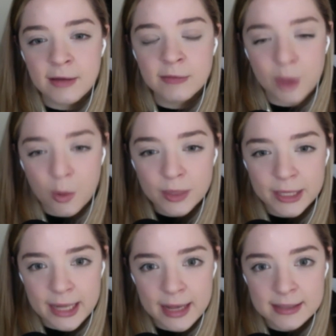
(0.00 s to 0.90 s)

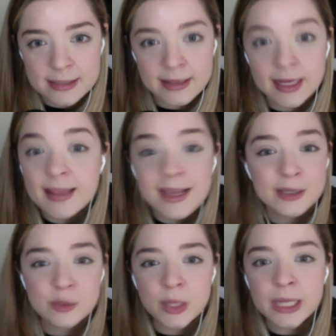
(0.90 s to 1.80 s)
loneliness that I think
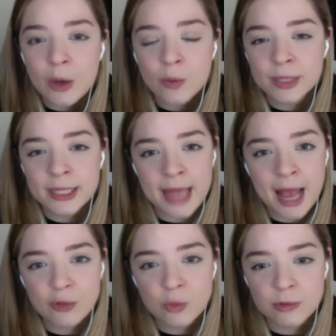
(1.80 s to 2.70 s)
is really only
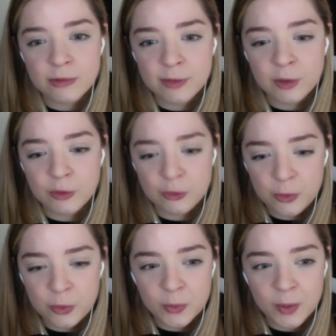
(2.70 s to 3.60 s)
natural to feel too